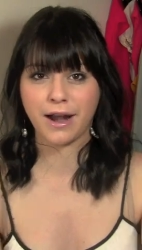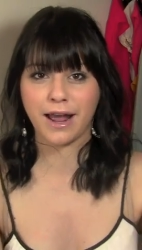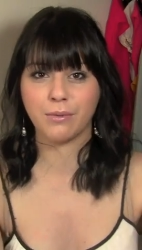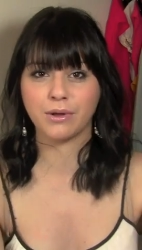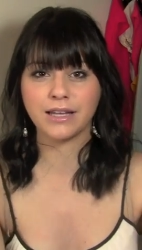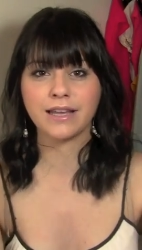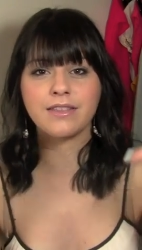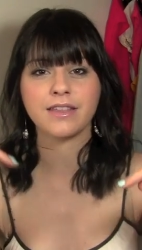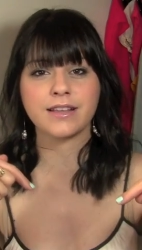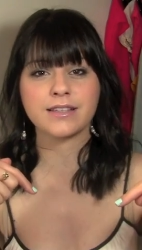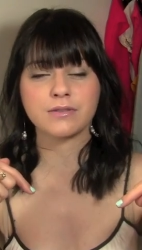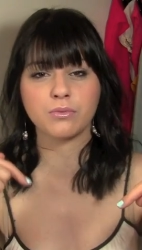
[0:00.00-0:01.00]
and I will link
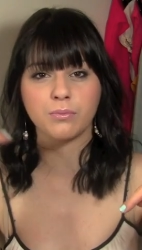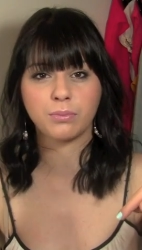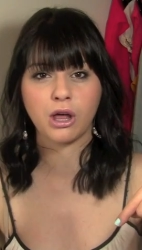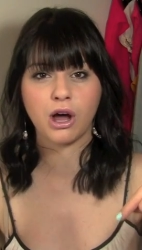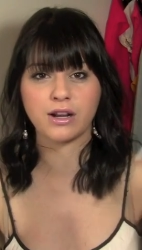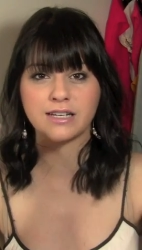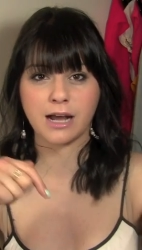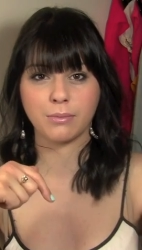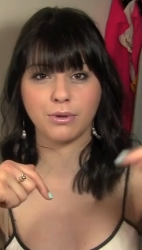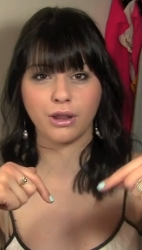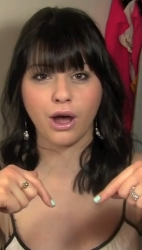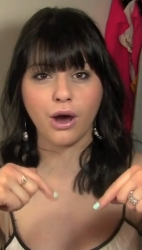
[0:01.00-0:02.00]
this blog
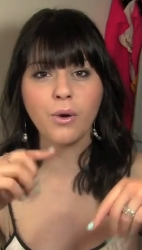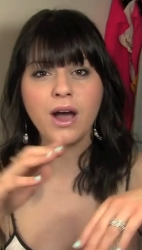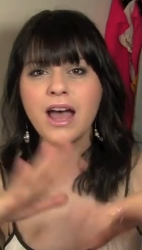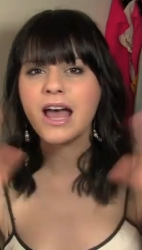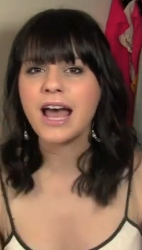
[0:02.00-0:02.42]
down below,